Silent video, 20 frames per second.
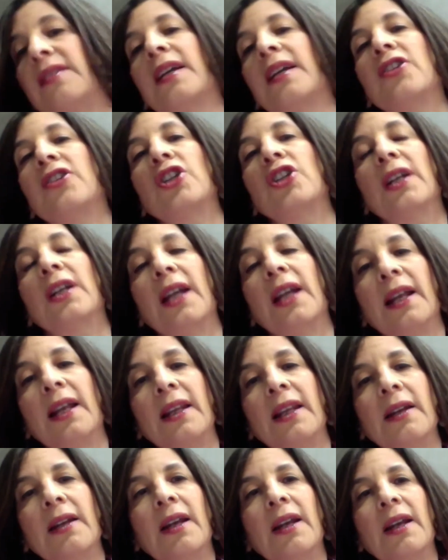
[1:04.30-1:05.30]
station.
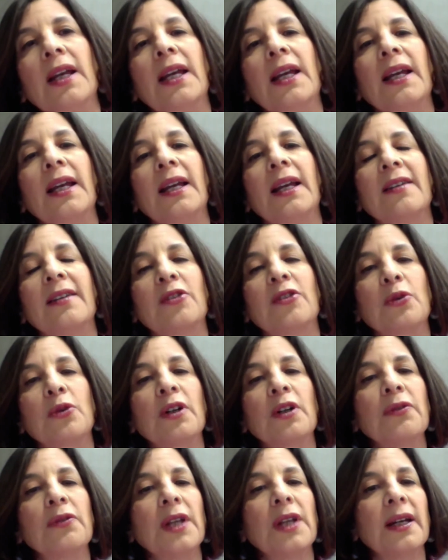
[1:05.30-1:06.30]
And then it's
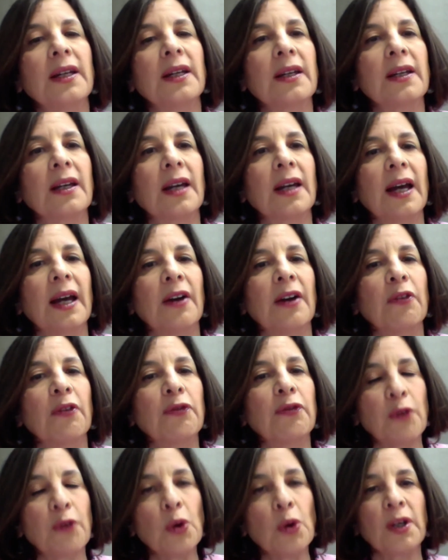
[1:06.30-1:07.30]
sort of like our
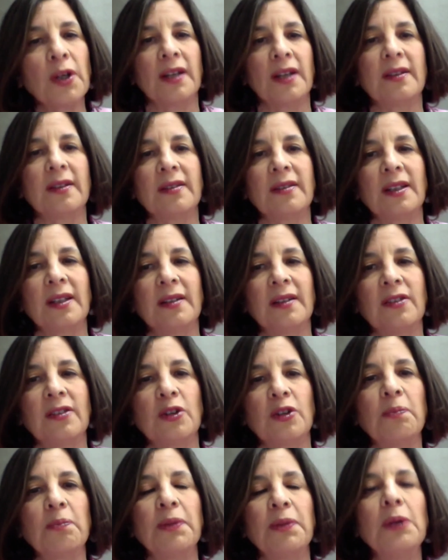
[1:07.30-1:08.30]
focus is
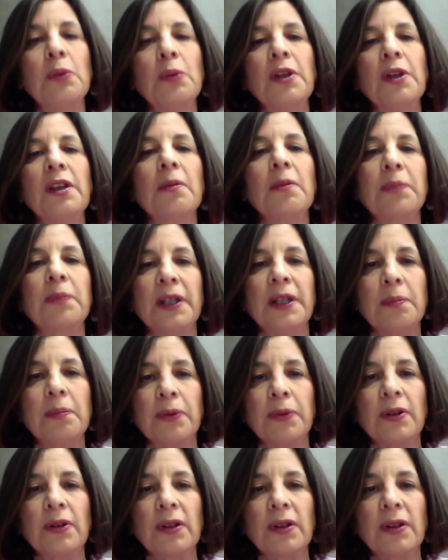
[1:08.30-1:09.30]
to be with the
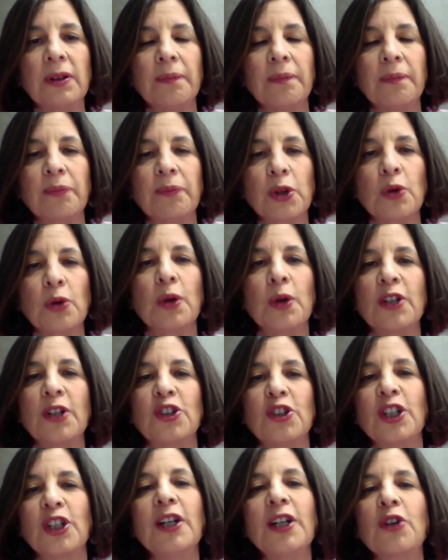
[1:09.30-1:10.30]
people who are
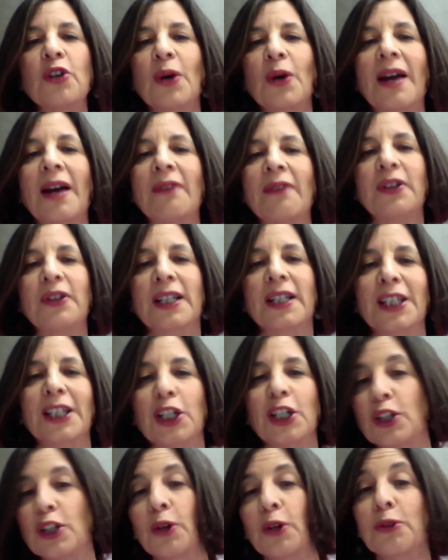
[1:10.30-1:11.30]

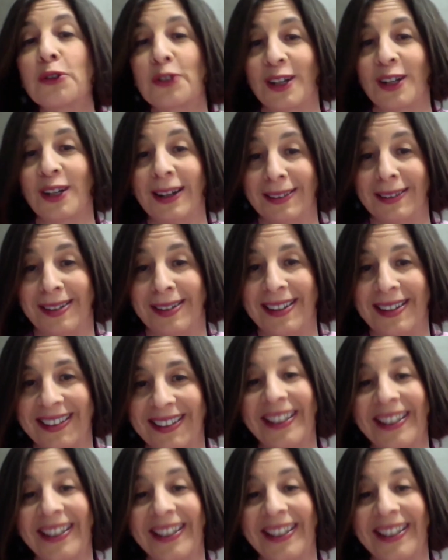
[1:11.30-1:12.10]
geographically close to us,